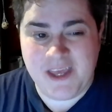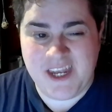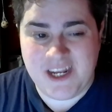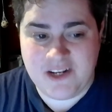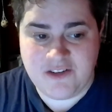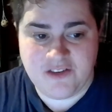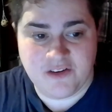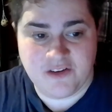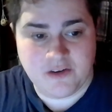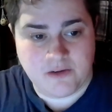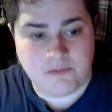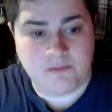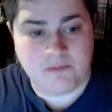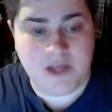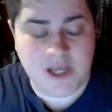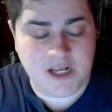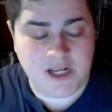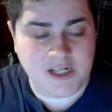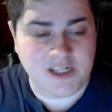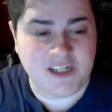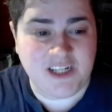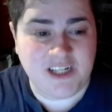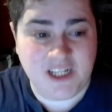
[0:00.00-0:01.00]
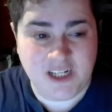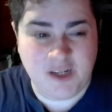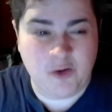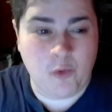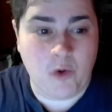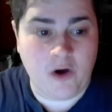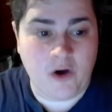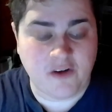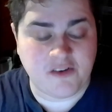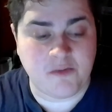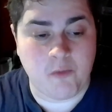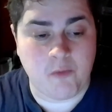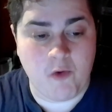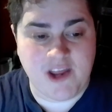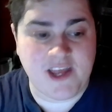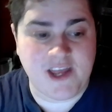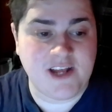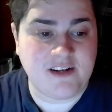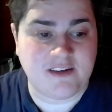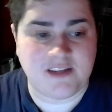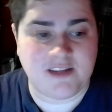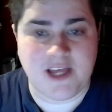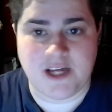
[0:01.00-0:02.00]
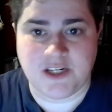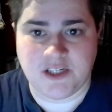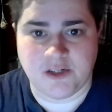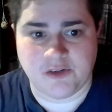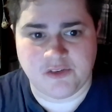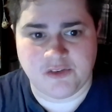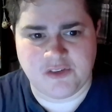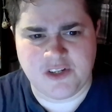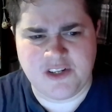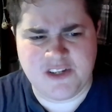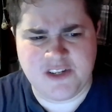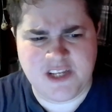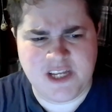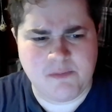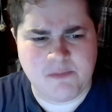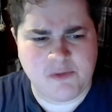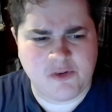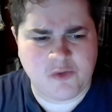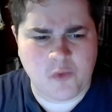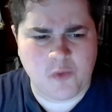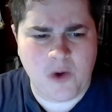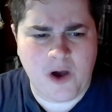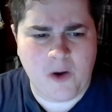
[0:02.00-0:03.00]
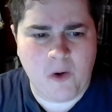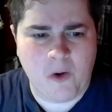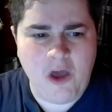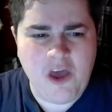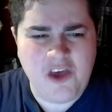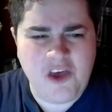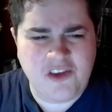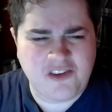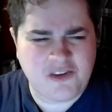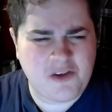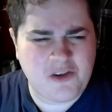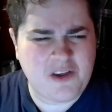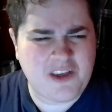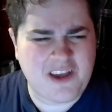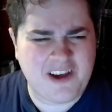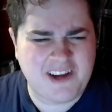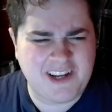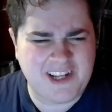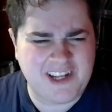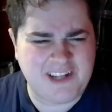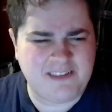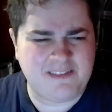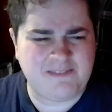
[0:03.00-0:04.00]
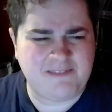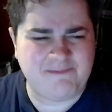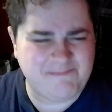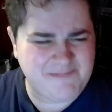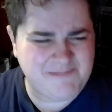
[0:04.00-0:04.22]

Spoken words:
It took England a little while to break into that Chelsea team as well. So it kind of...